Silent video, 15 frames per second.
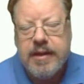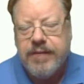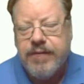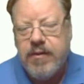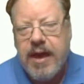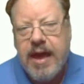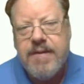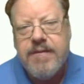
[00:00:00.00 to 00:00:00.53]
If
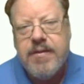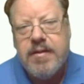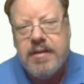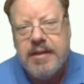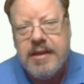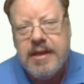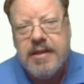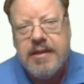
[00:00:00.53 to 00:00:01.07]
you have a
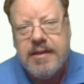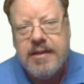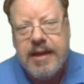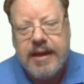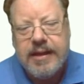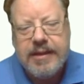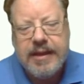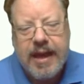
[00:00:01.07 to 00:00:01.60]
list
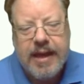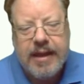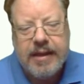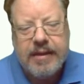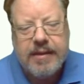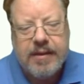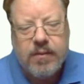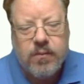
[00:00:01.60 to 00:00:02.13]
like that
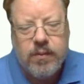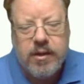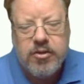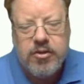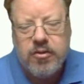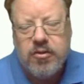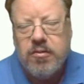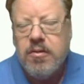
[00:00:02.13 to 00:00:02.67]
in the
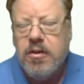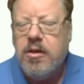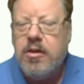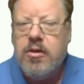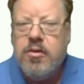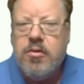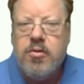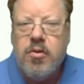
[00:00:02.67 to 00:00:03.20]
original,
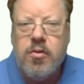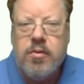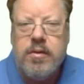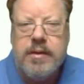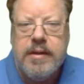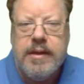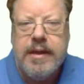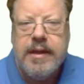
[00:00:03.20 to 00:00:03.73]
you don't
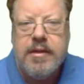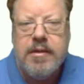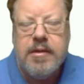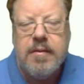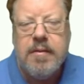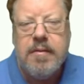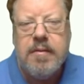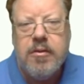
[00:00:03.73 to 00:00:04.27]
need
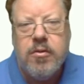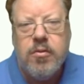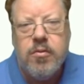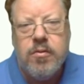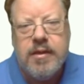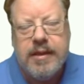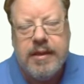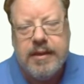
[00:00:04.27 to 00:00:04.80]
to
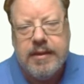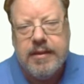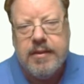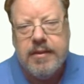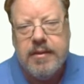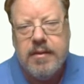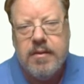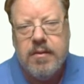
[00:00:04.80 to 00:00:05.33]
use it.
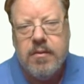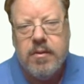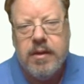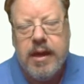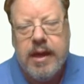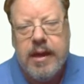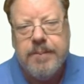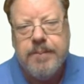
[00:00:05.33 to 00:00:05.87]

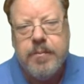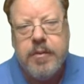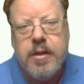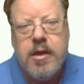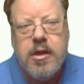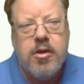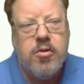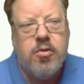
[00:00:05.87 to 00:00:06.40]
Okay,
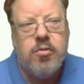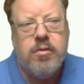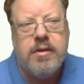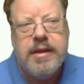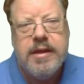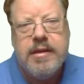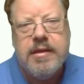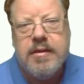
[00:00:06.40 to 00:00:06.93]
you don't
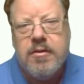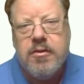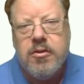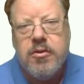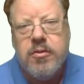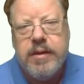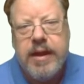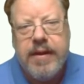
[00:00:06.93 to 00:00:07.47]
need to
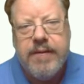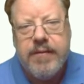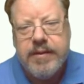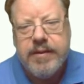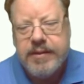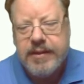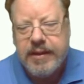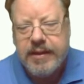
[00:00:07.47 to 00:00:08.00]
include
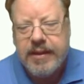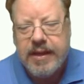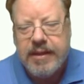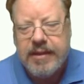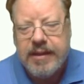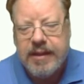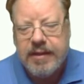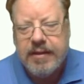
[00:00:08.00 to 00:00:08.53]
everything
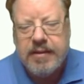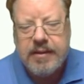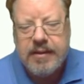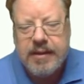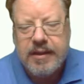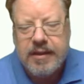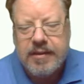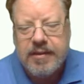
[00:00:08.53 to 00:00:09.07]
that's in a
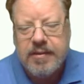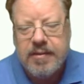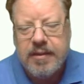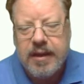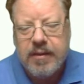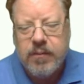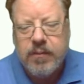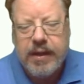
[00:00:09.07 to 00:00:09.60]
list
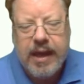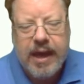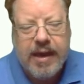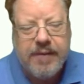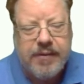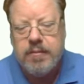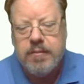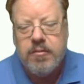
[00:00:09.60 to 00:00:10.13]
like we
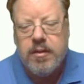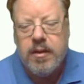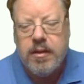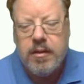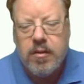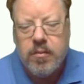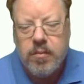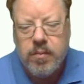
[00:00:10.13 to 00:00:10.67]
have in
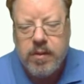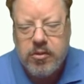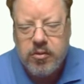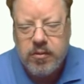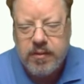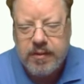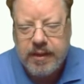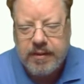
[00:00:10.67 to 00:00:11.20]
our
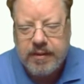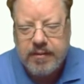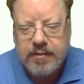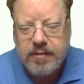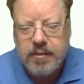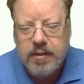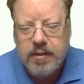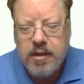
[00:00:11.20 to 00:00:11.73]
original
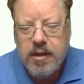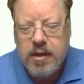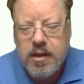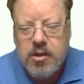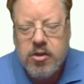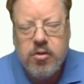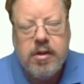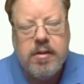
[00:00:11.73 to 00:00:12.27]
sentence.
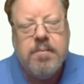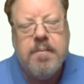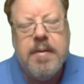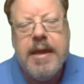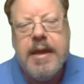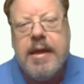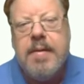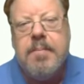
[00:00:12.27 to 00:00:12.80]
You can
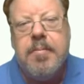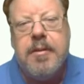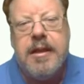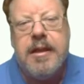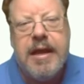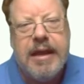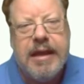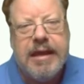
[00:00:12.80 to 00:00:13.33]
make a
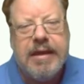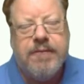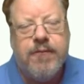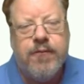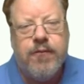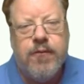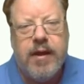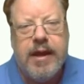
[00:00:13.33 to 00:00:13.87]
blanket
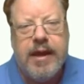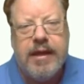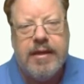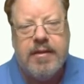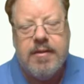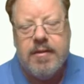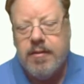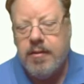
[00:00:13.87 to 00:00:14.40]

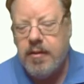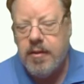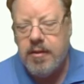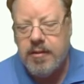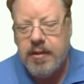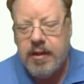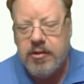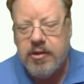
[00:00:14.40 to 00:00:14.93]
phrase
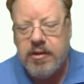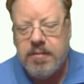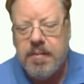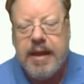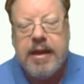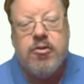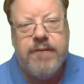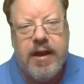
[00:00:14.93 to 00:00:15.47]
such as
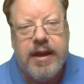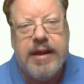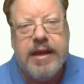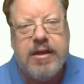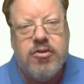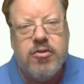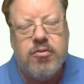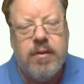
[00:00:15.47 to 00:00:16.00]
make
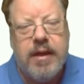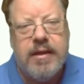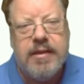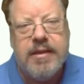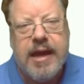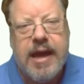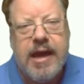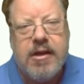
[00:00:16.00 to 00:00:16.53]
financial
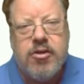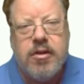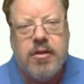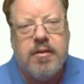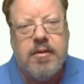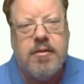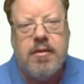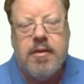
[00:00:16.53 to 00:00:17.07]

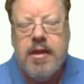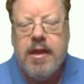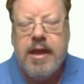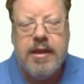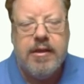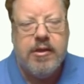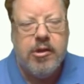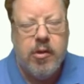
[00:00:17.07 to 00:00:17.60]
transactions,
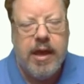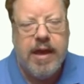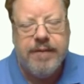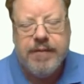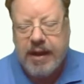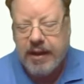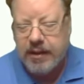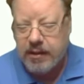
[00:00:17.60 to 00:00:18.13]
and you have
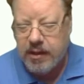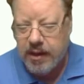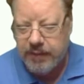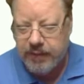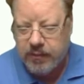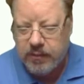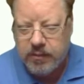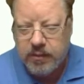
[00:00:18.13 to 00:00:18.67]
that
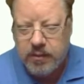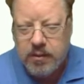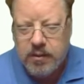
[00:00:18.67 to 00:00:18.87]
covered.